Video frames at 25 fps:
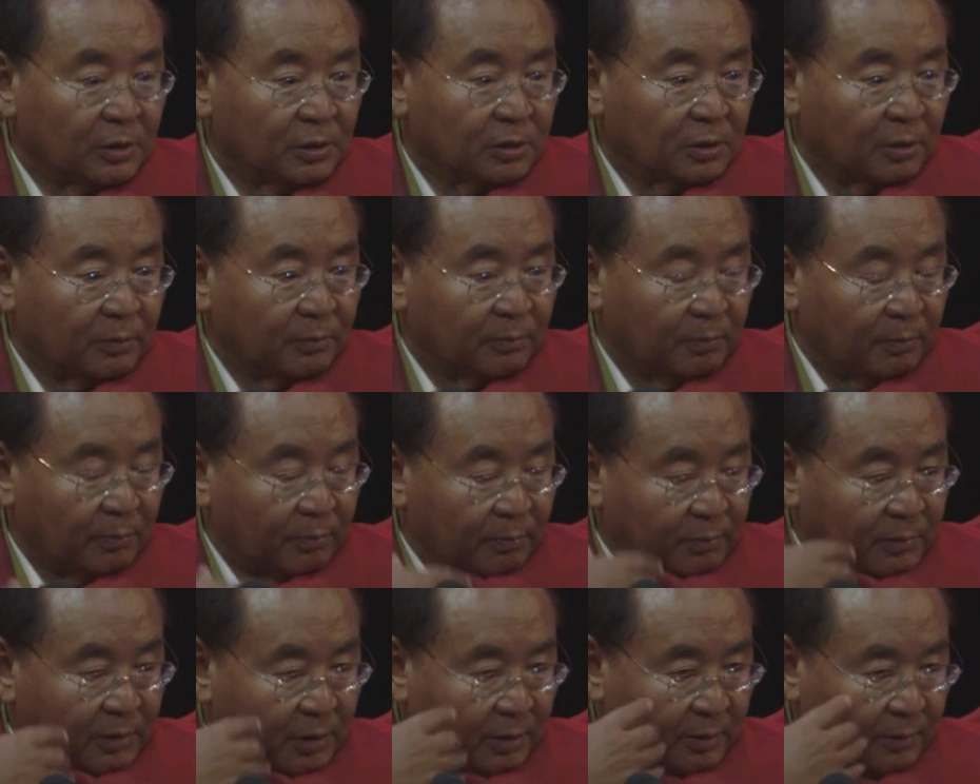The,
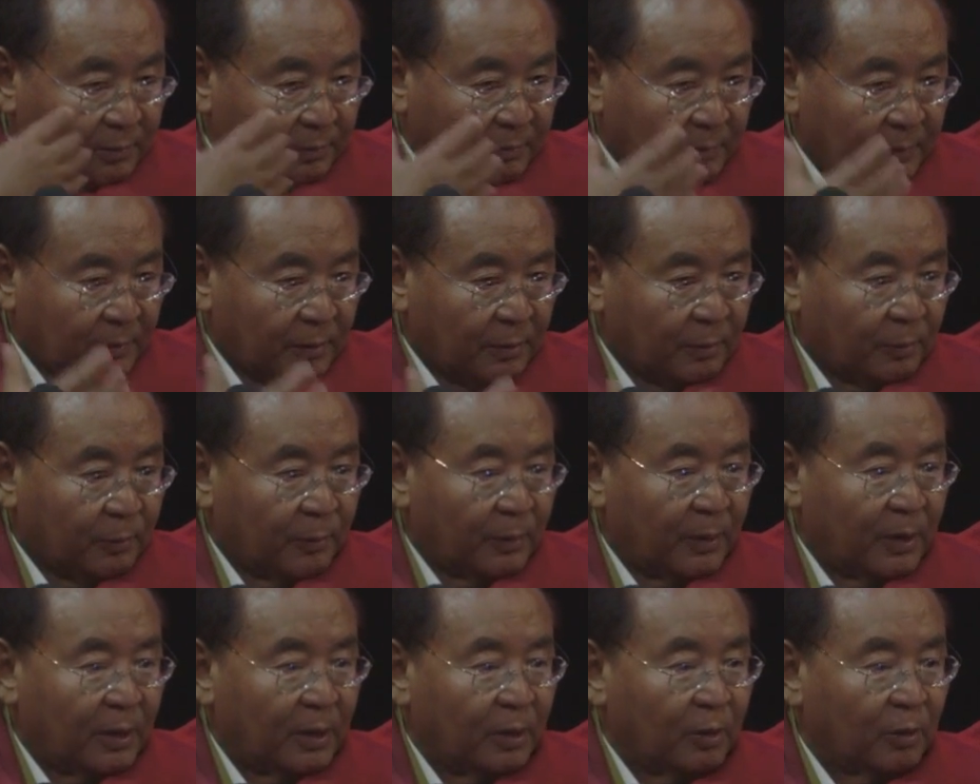the
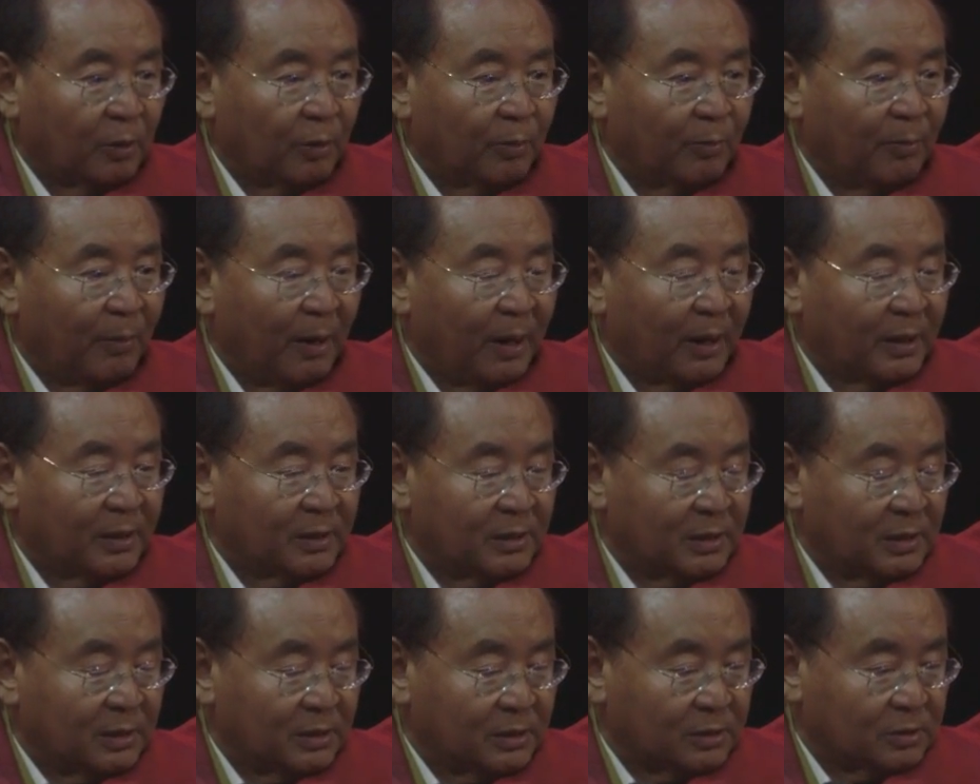way your
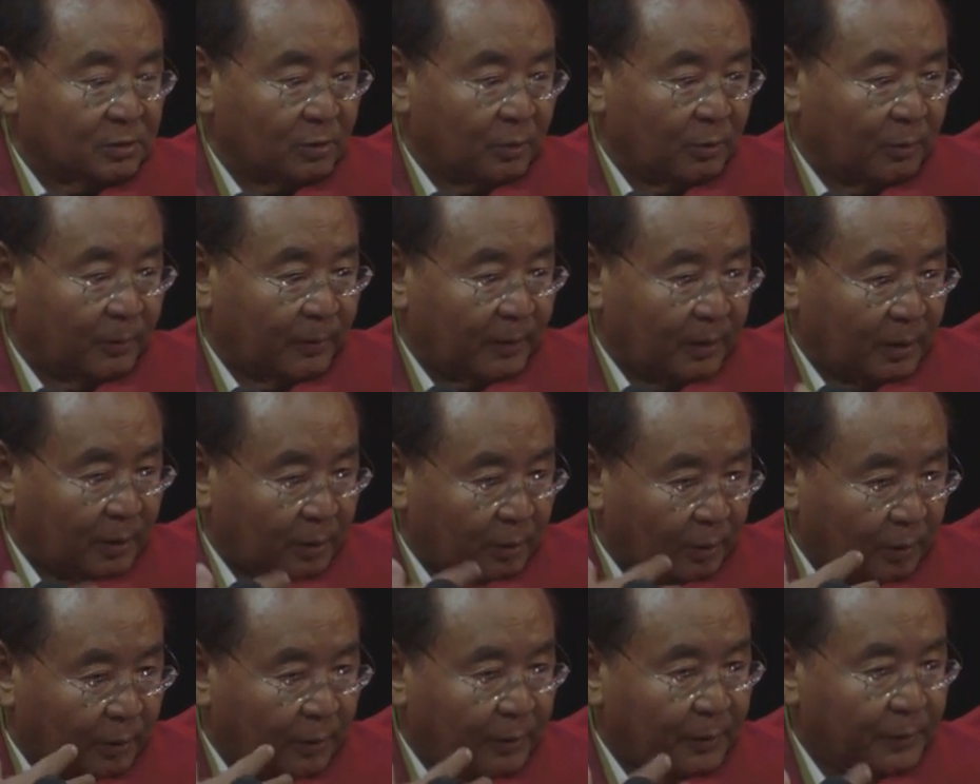mind is, or where
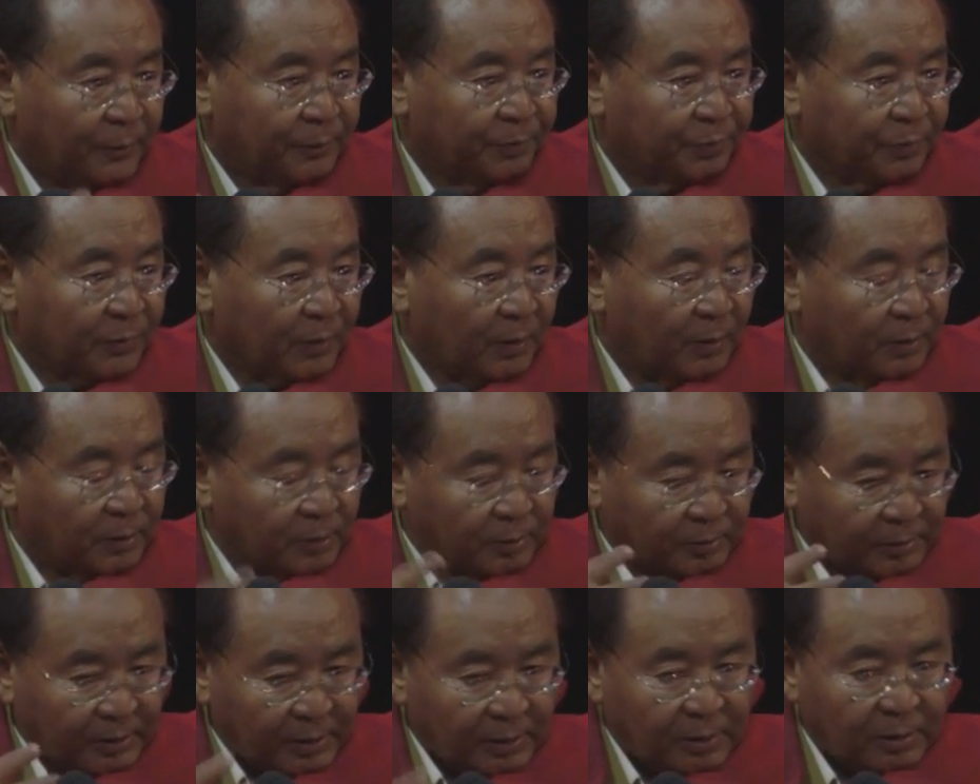your when
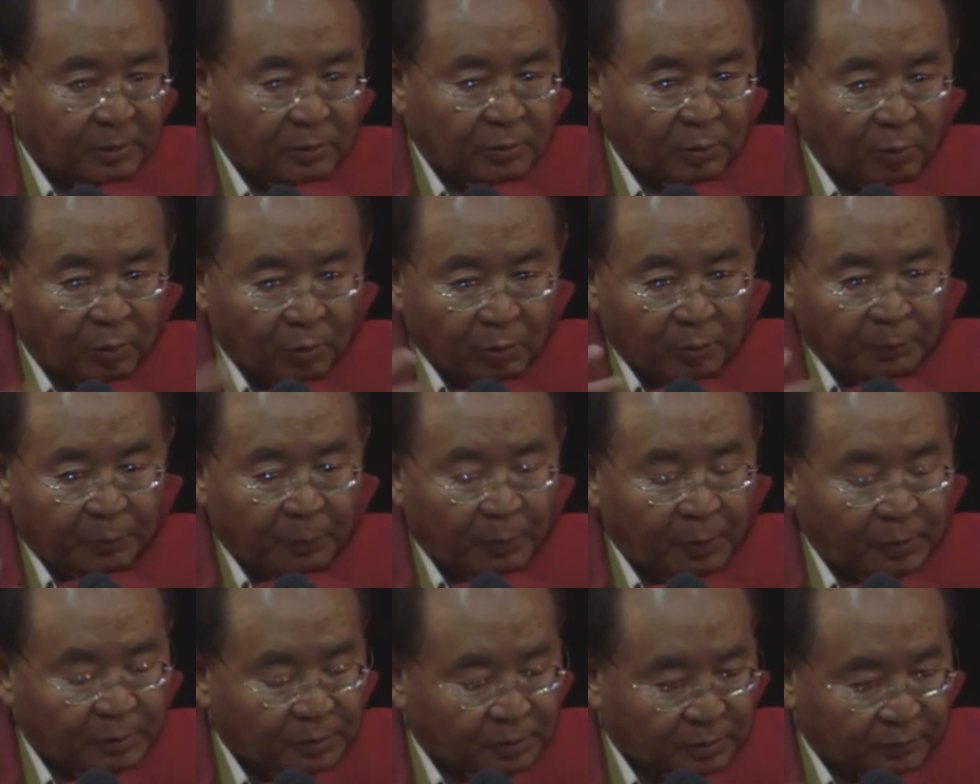you really, the whole
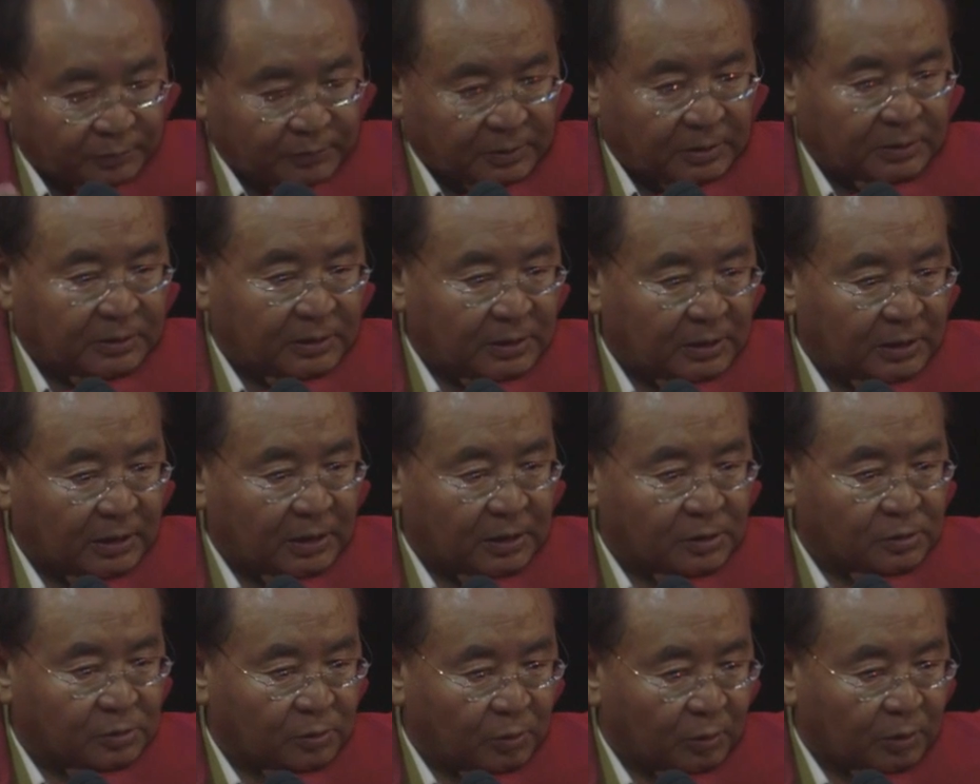point of the thing
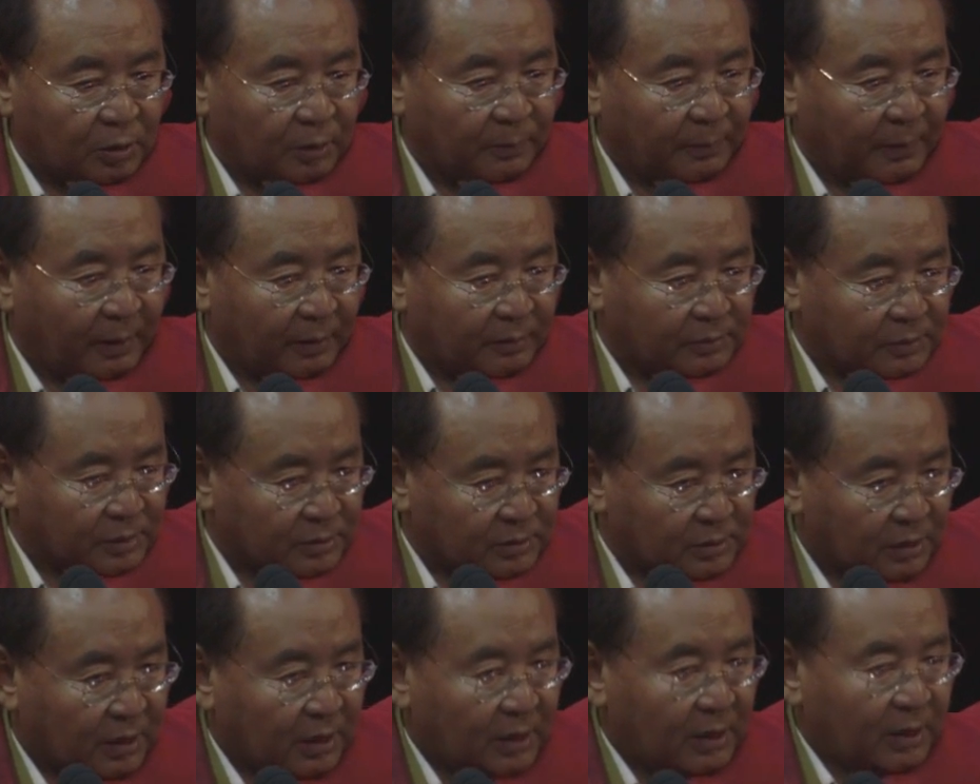is not about
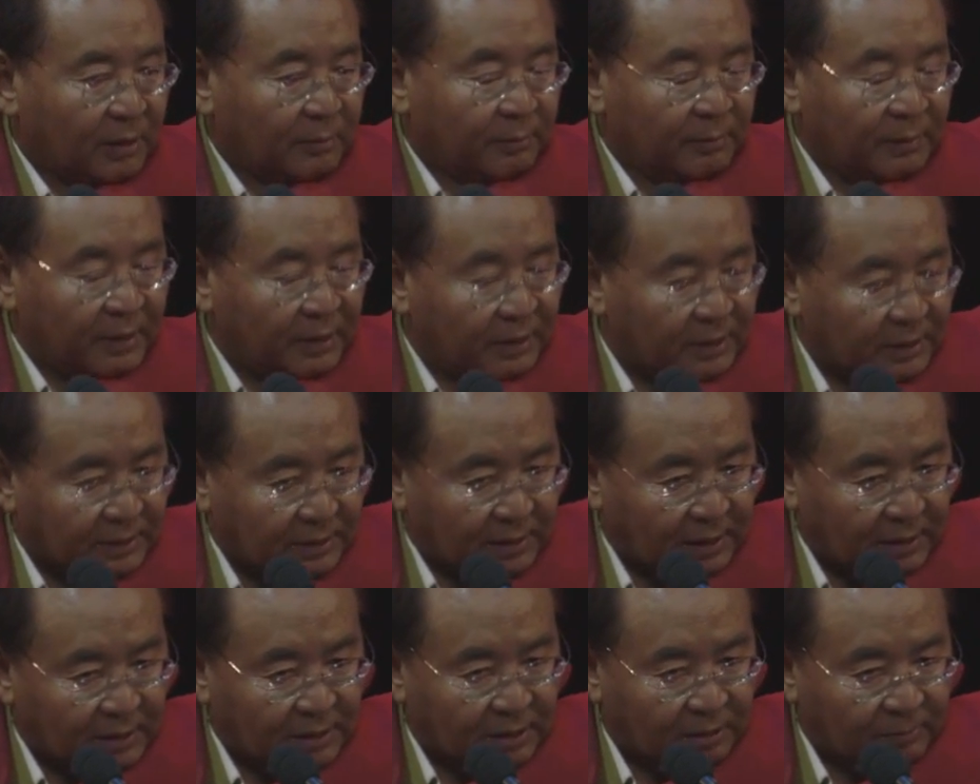just
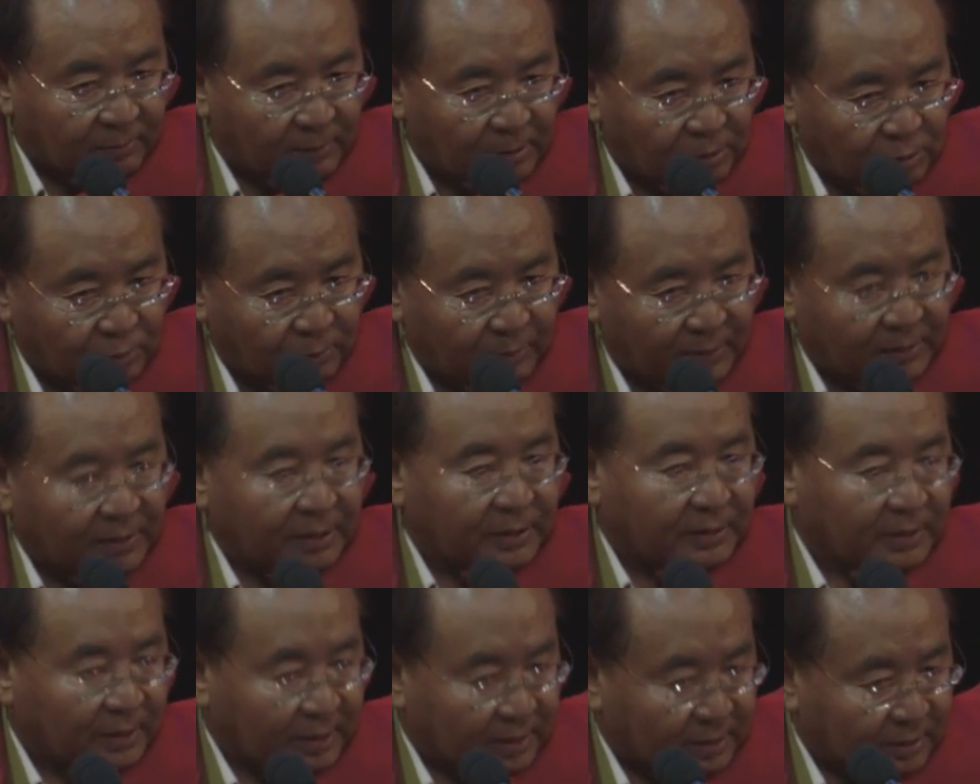meditating when you
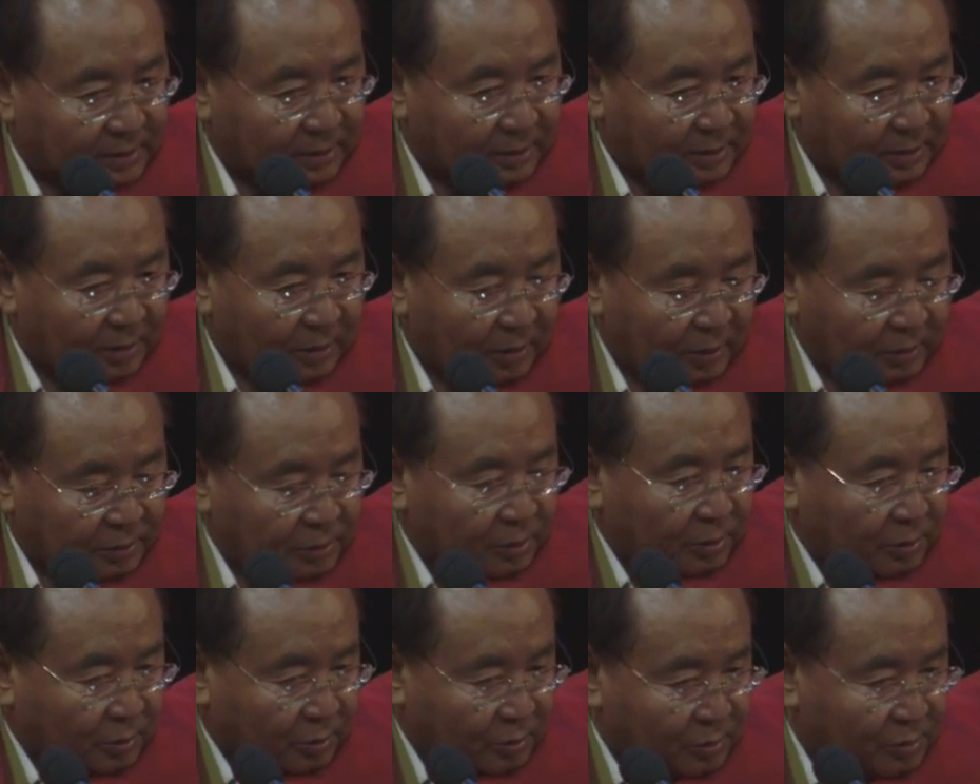meditate on
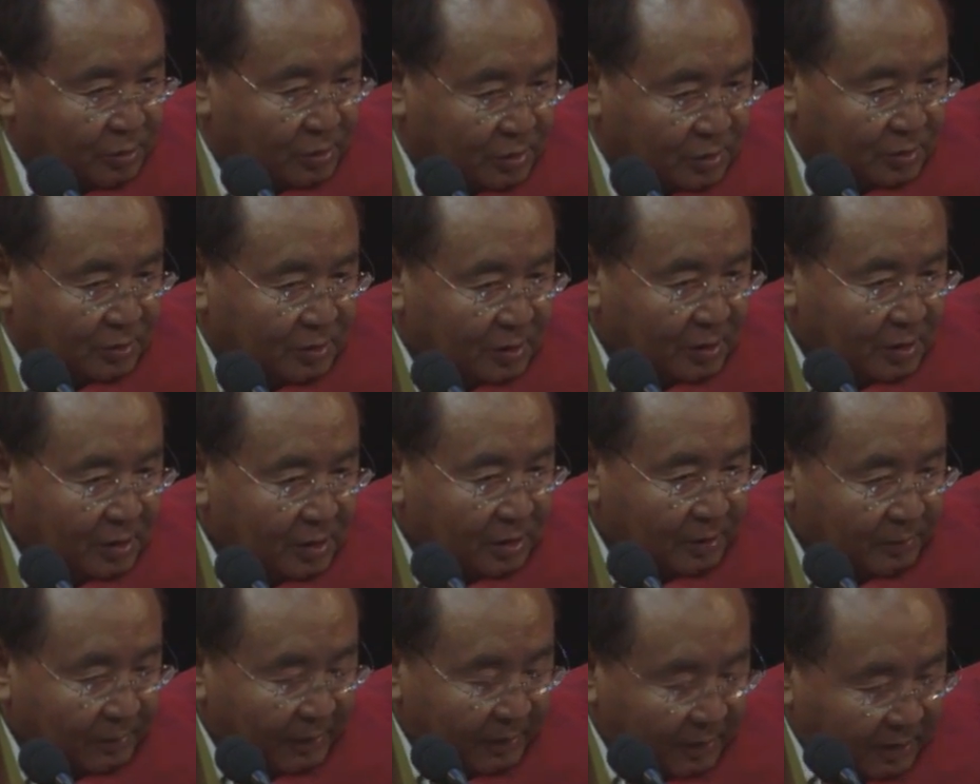your cushion,
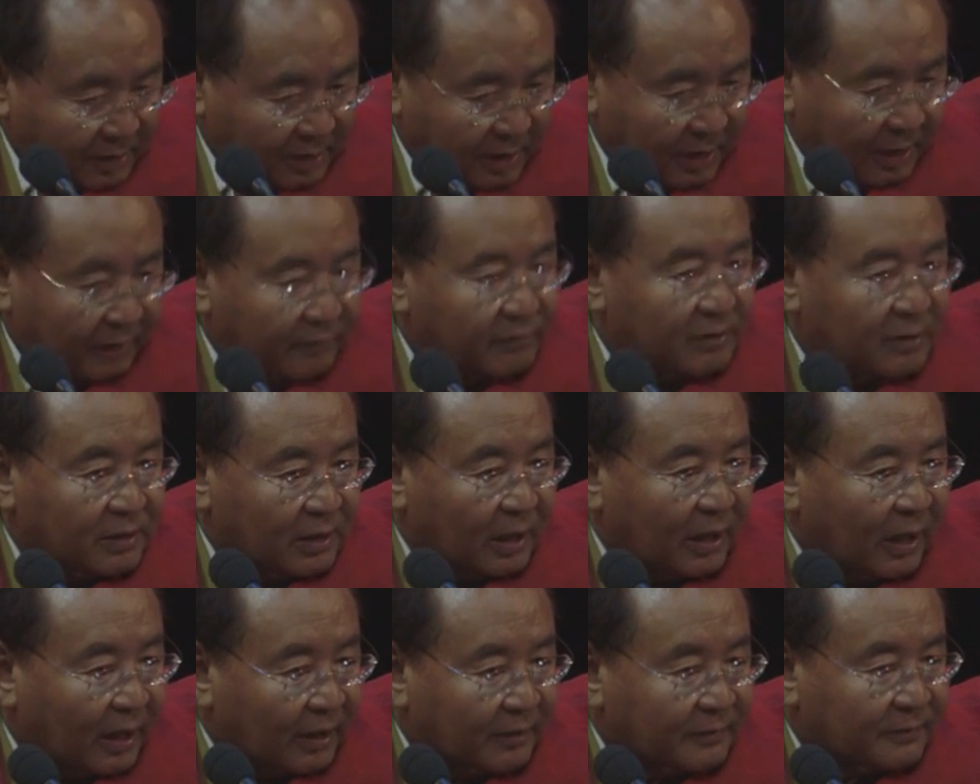but in everyday
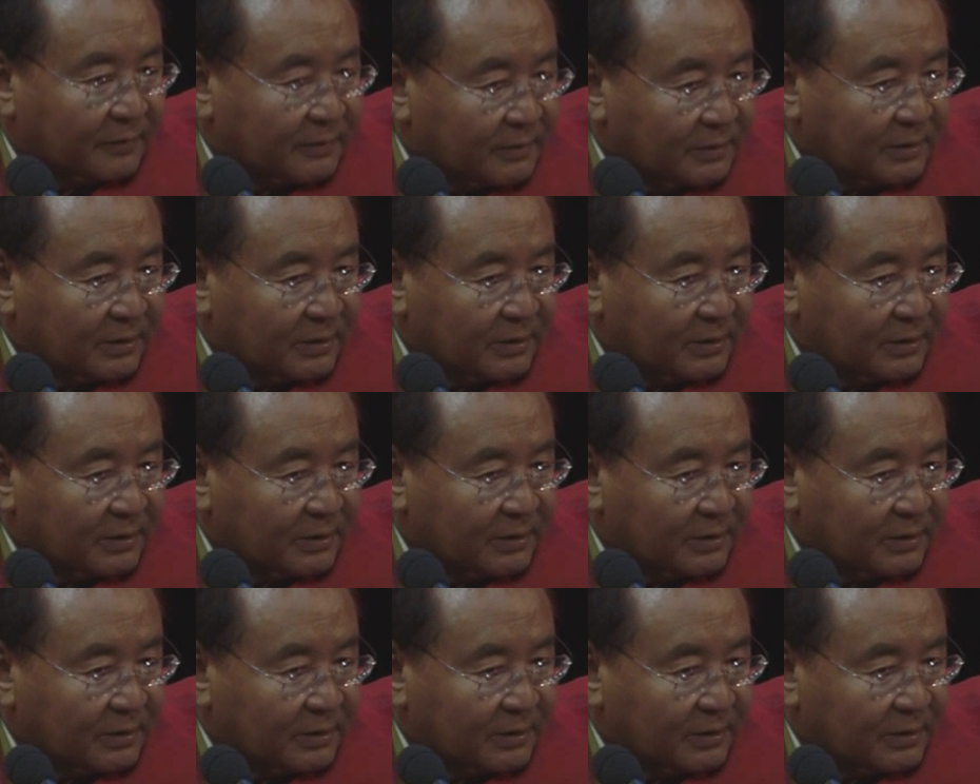life.